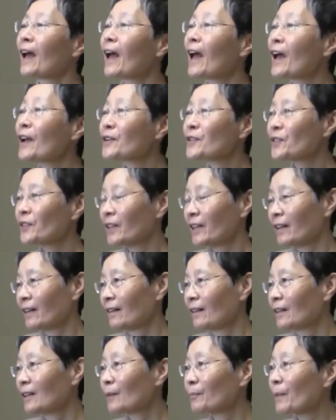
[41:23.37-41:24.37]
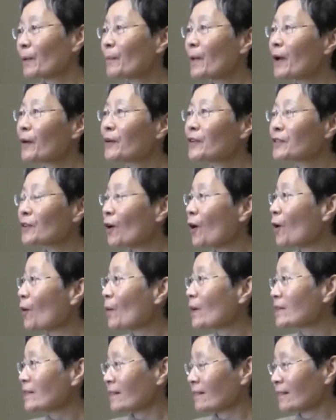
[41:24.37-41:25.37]
Actually, the barbarians
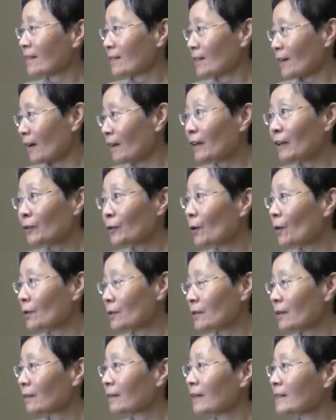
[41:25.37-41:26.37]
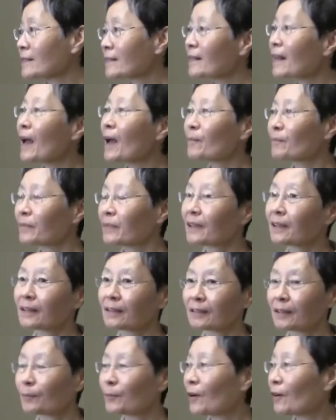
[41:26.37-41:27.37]
always in the in the doors. The steppe,
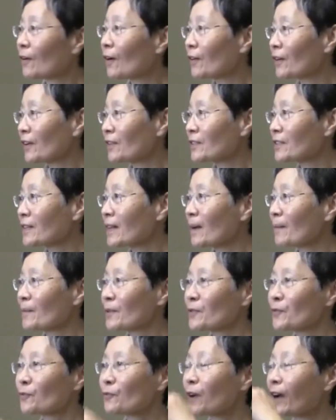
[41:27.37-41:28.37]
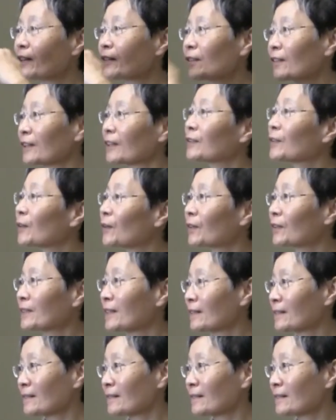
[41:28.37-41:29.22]
uh, the Mongolian steppe, is mm-hmm. right on the doors.